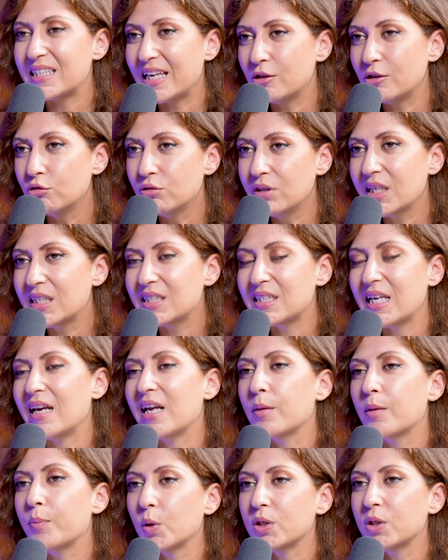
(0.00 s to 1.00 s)
and unique
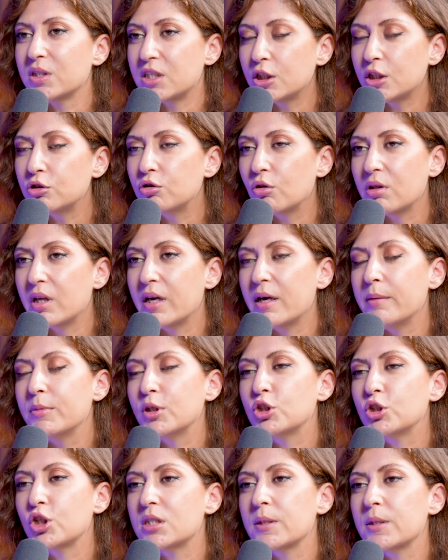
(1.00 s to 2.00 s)
selling points into the
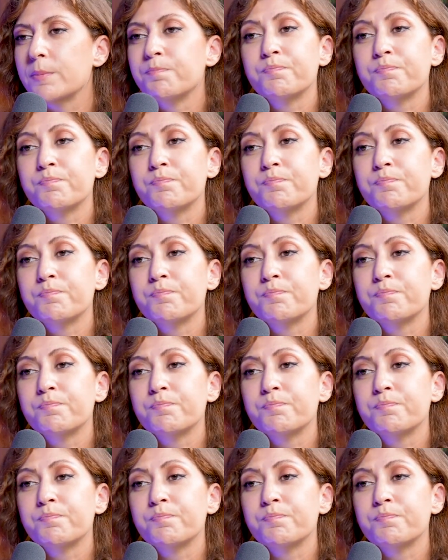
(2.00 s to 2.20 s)
images.